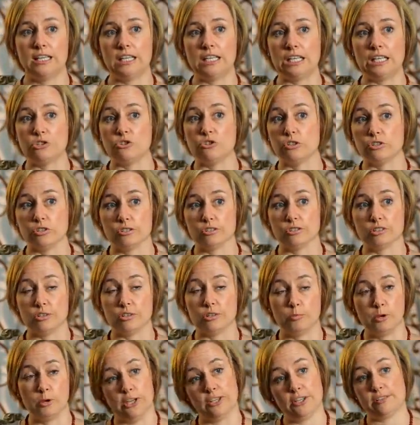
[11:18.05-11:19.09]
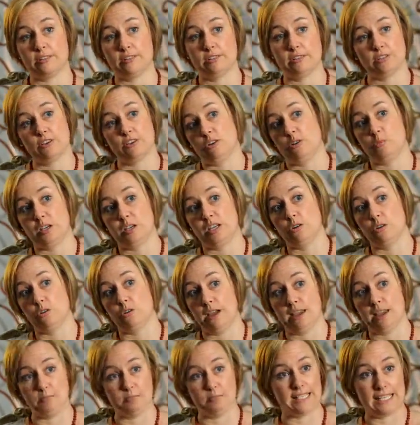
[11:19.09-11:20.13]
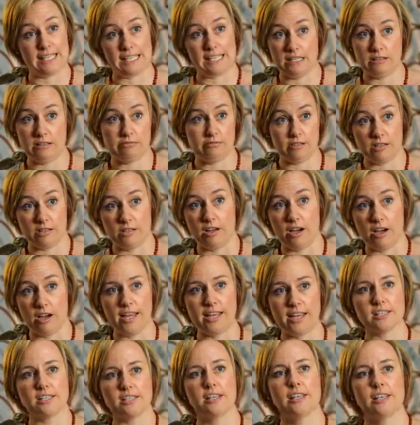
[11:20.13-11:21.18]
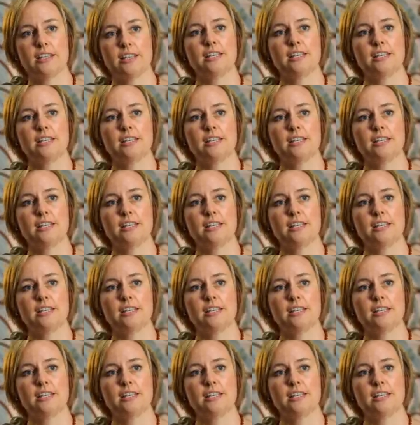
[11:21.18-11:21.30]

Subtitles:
introduce the person that's going to be your MC for the night,